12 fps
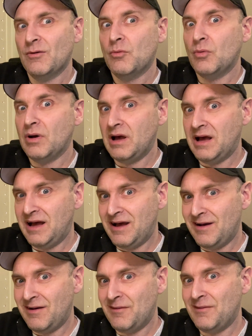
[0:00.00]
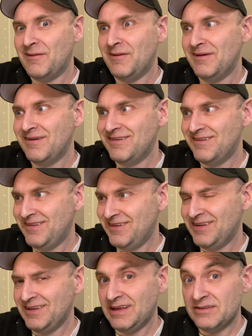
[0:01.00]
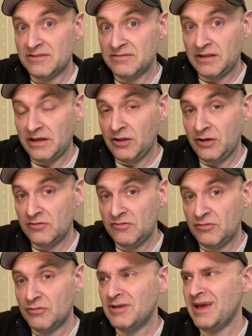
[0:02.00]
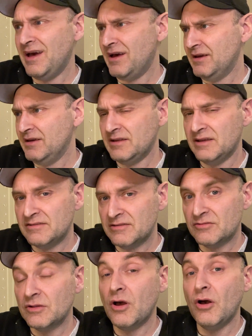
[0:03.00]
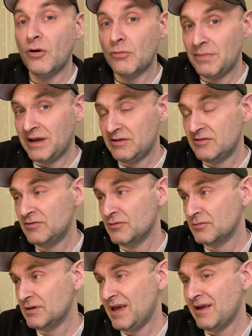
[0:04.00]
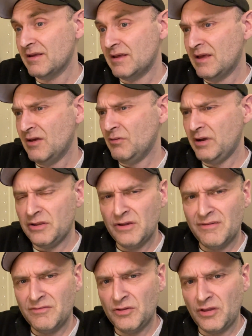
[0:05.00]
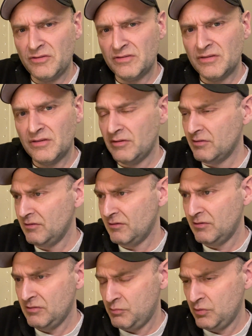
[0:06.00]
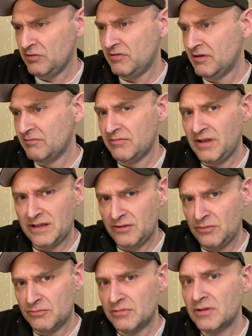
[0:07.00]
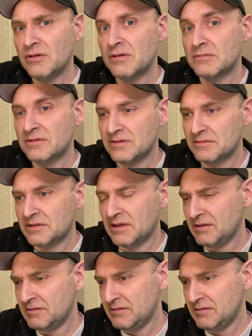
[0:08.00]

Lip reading: Wow. Does it get hot too? Yeah, it gets. Oh, mine too. Yeah. Where do you have yours? On the bookshelf, like you. Oh, okay.